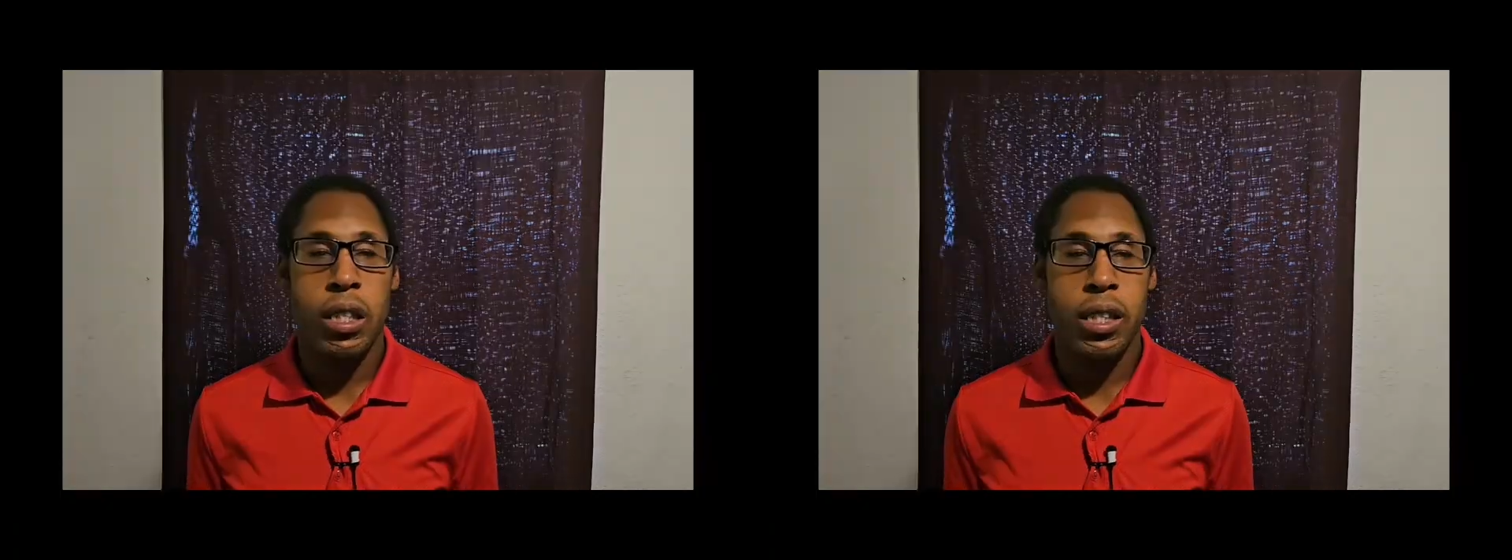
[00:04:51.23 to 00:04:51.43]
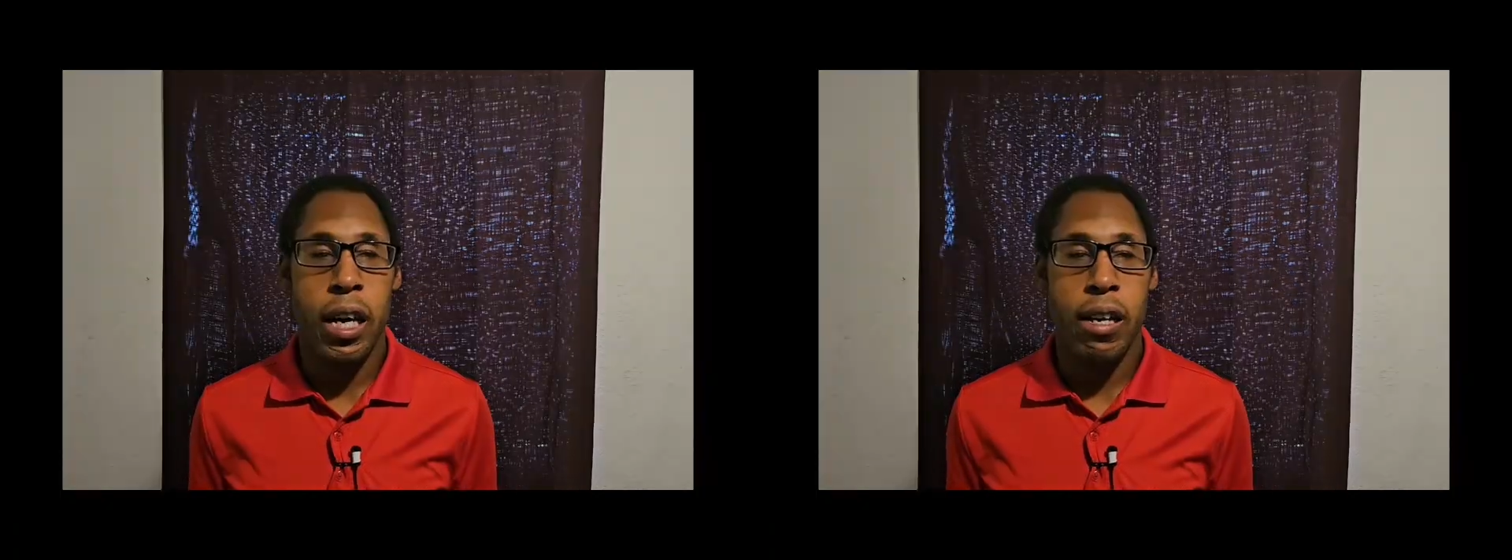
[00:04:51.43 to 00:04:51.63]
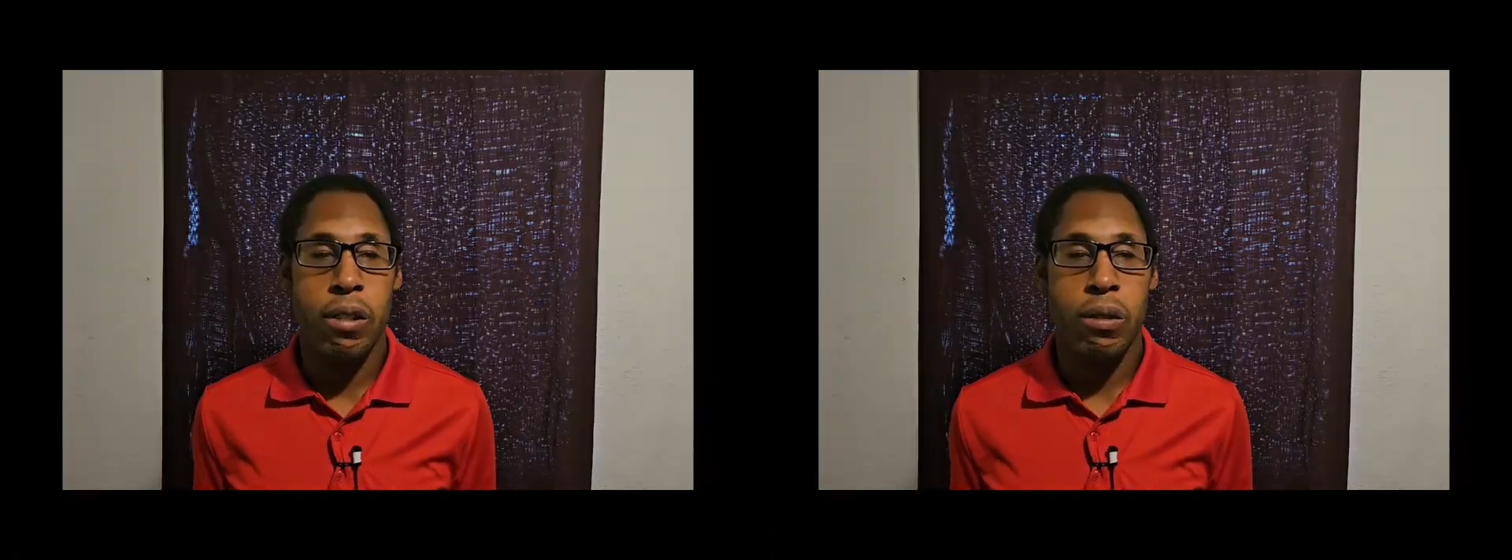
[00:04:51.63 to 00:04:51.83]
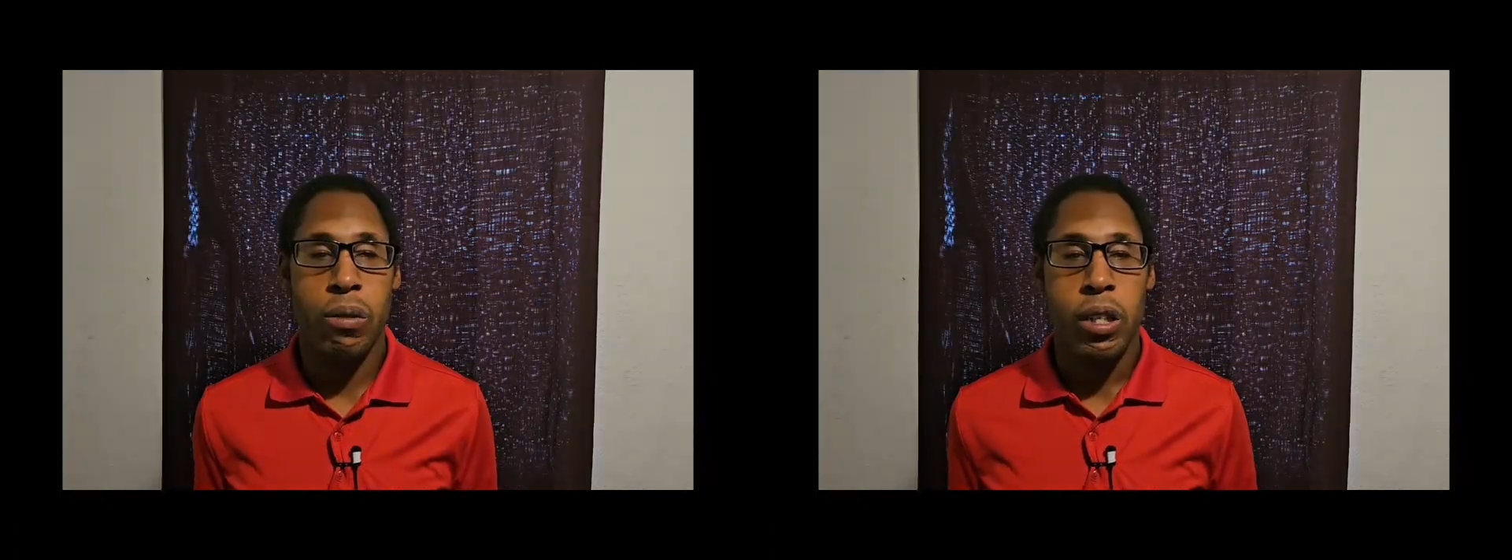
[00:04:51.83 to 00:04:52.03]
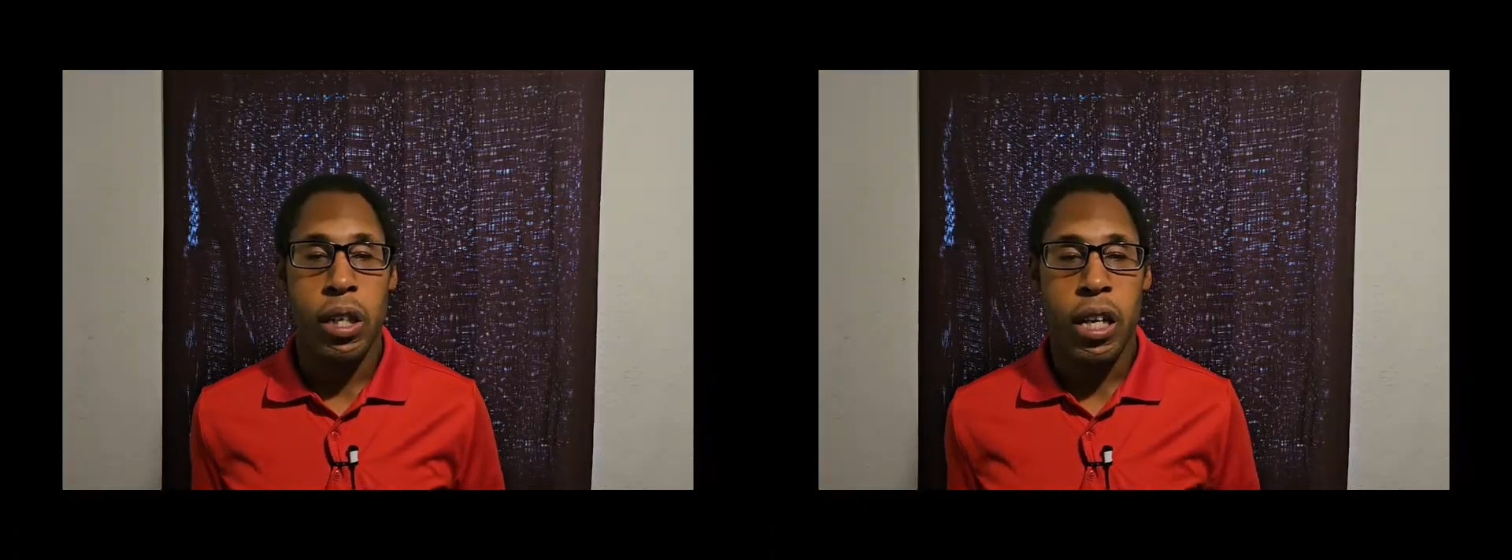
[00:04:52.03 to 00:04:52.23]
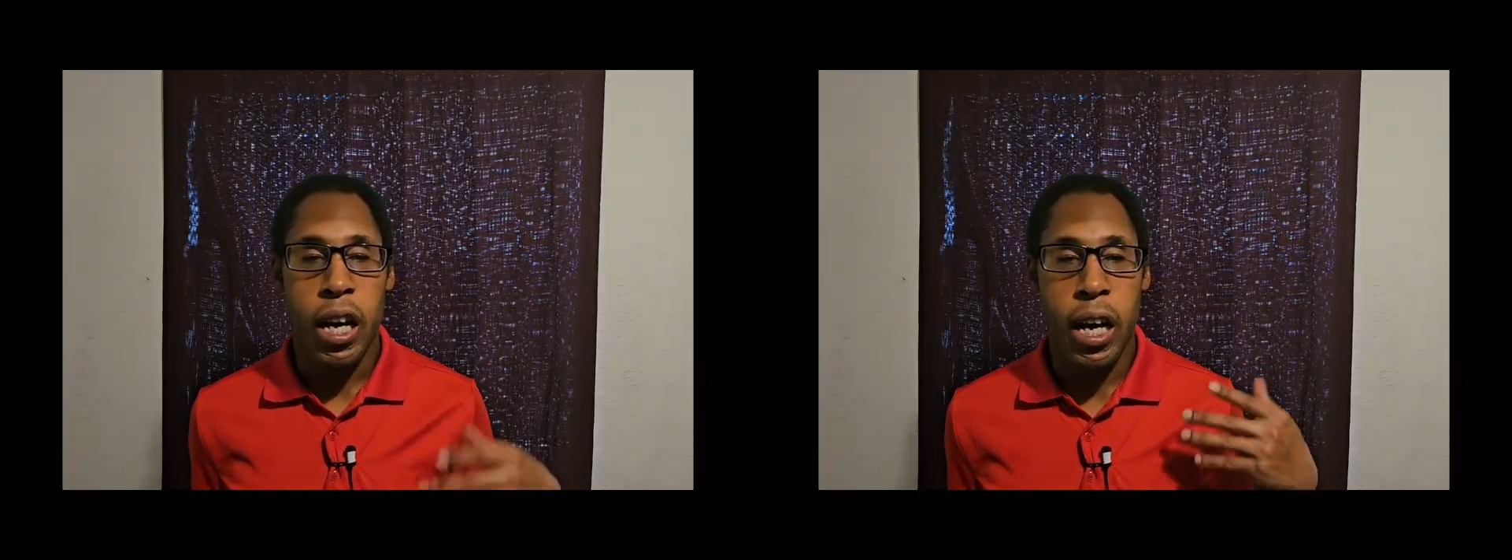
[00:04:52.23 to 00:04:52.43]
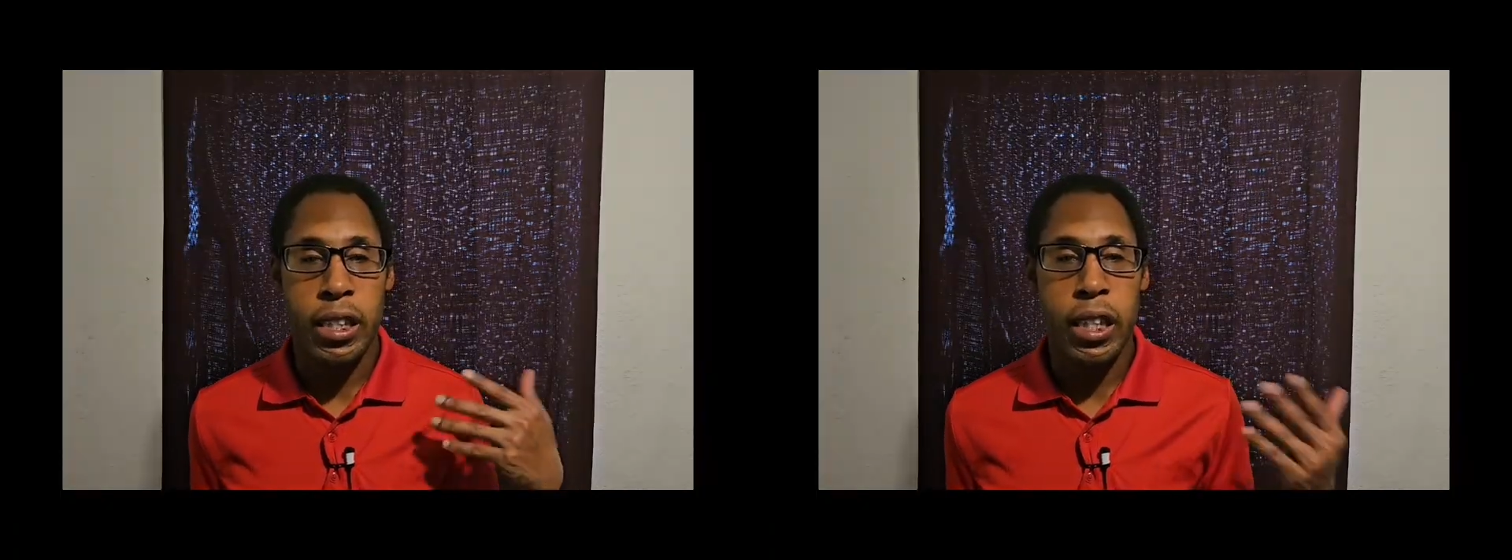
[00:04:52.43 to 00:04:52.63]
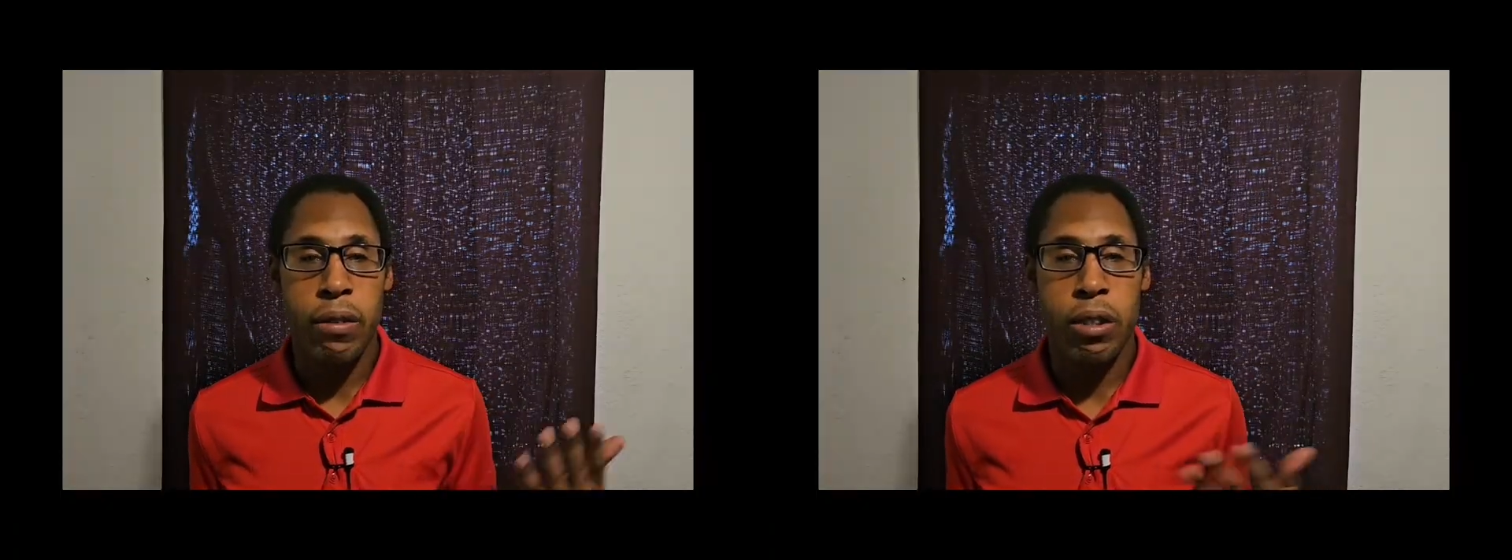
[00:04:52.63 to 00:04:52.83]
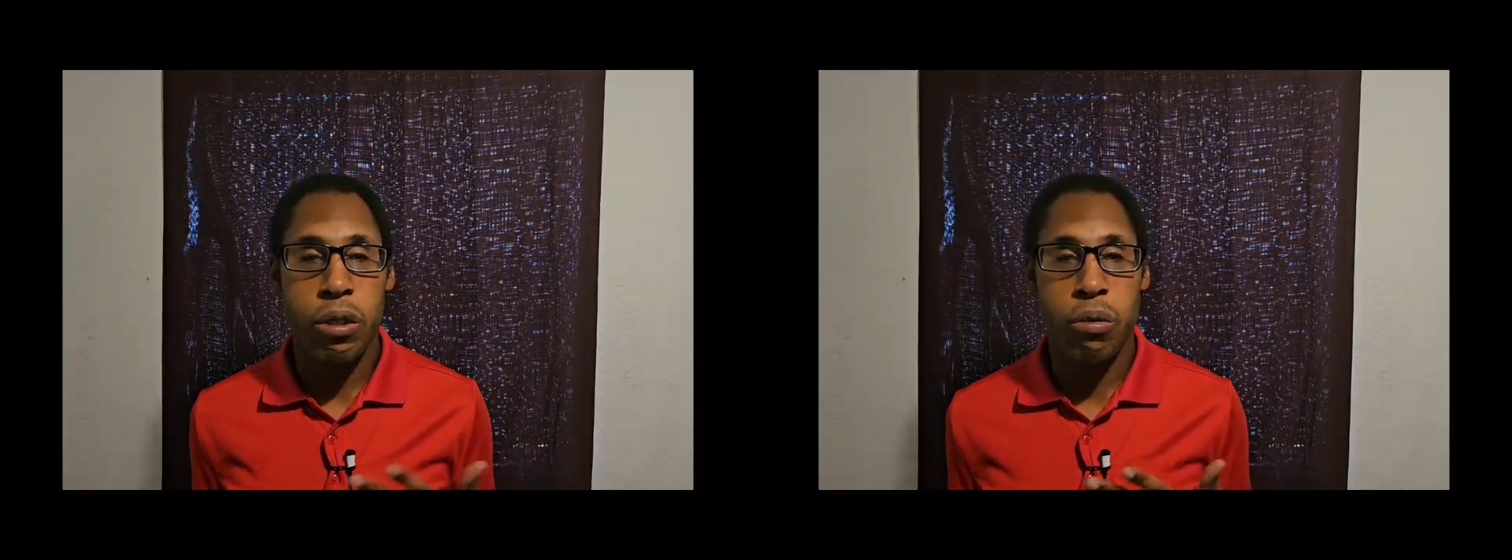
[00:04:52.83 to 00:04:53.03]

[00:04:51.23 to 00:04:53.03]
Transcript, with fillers: Now, I definitely